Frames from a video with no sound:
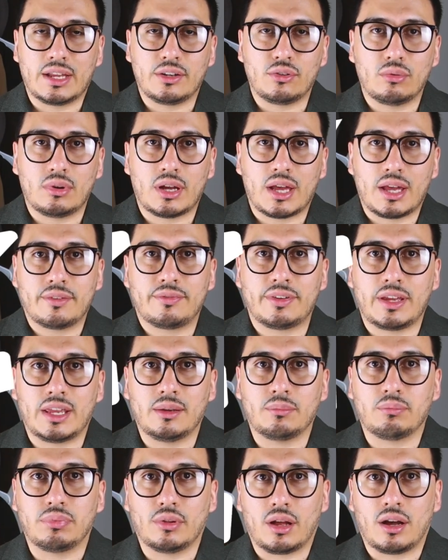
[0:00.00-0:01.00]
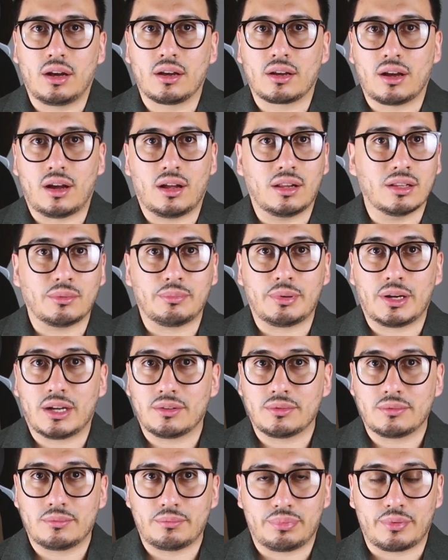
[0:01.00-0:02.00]
I do have a blog all
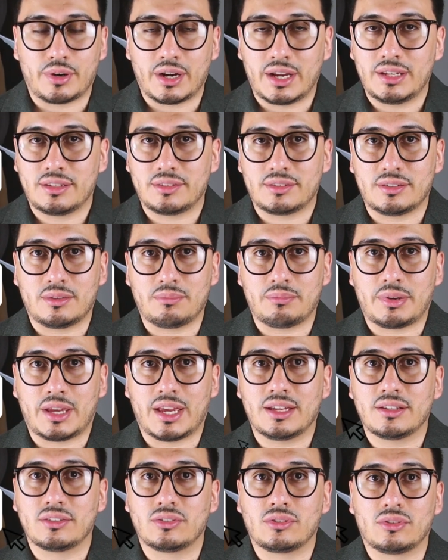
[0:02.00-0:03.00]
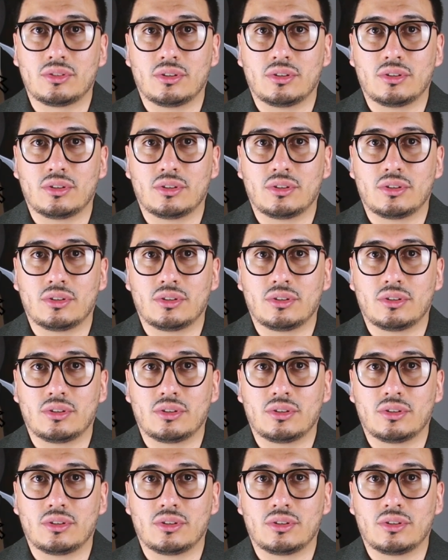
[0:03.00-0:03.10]
about breaks in pants,